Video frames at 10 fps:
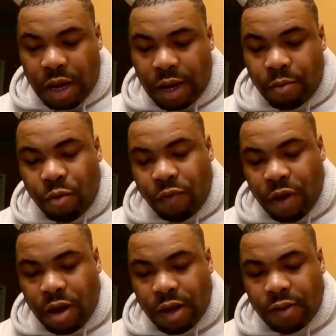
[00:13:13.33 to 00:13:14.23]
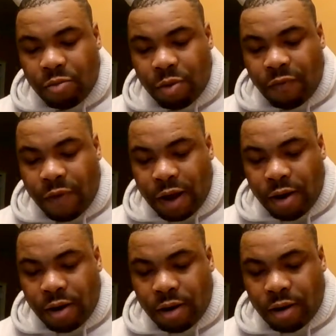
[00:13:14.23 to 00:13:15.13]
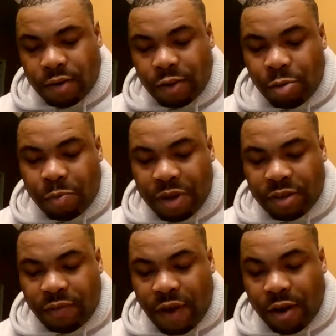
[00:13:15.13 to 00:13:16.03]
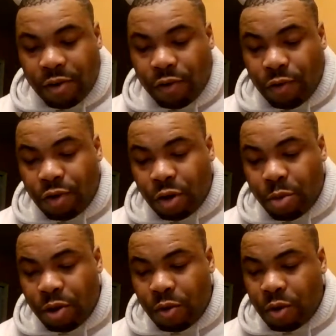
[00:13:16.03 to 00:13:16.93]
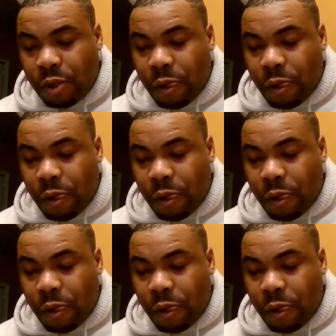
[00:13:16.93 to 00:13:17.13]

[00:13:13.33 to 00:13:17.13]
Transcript: Moving on, Super Puzzle Fighter 2 Turbo.